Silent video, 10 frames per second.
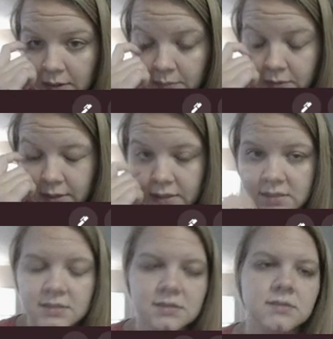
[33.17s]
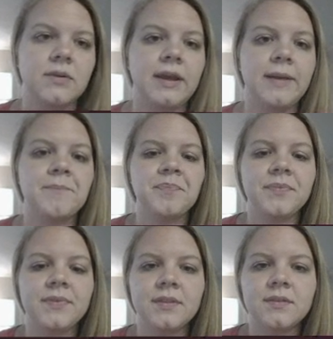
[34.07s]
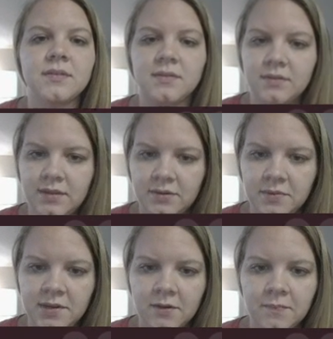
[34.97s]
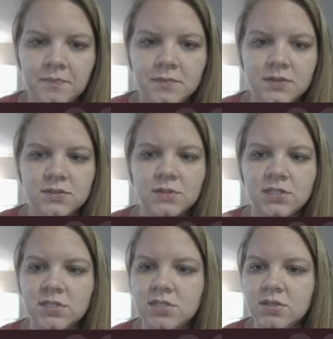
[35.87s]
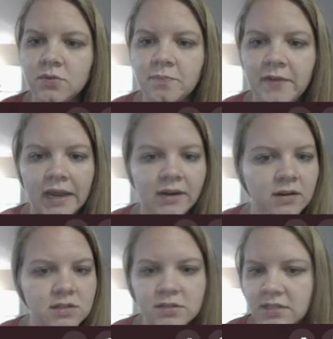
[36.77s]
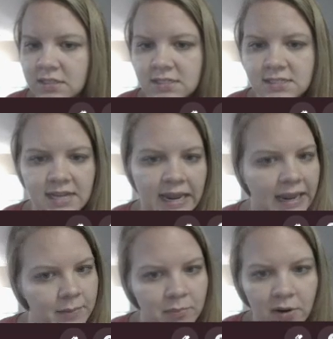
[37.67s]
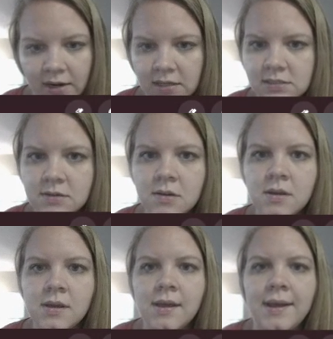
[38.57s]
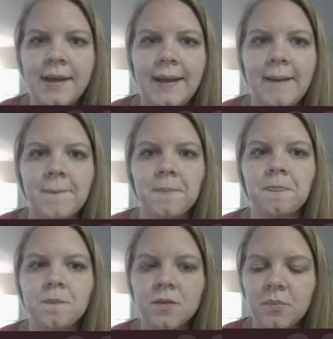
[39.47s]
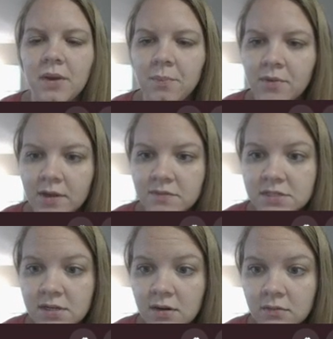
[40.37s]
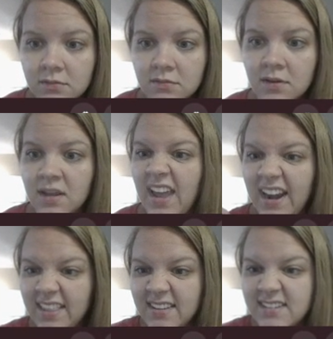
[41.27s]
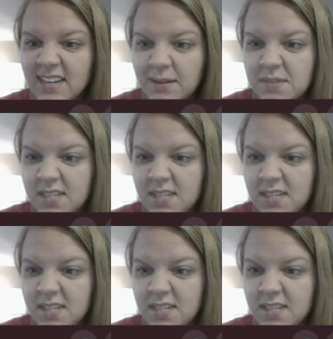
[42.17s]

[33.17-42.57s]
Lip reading: property is, okay? There we go. You switch the 2 factors, you get the same product. The property of 0, anything times